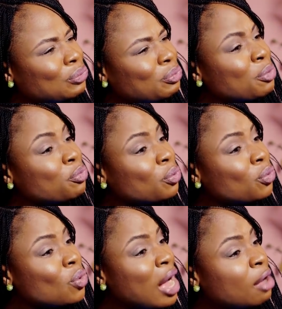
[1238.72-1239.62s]
people
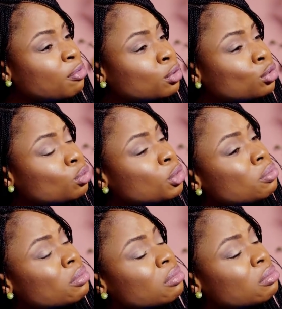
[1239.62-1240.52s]
who happen to
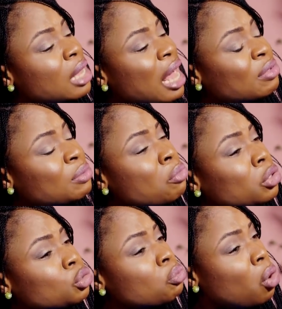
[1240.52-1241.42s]
be having
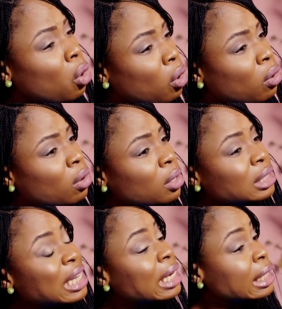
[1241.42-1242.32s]
much more
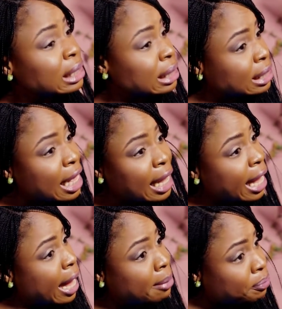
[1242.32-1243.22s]
challenges than I
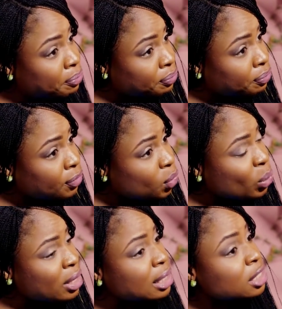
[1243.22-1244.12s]
am
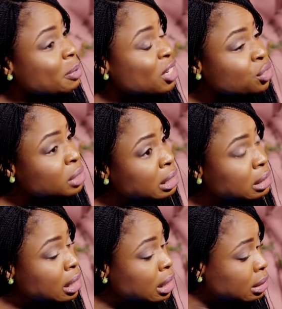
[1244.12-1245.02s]
with special
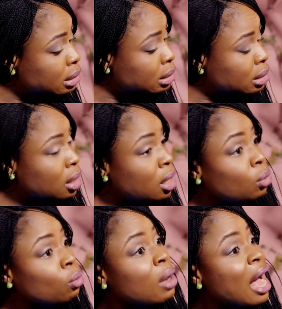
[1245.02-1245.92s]
needs kids, who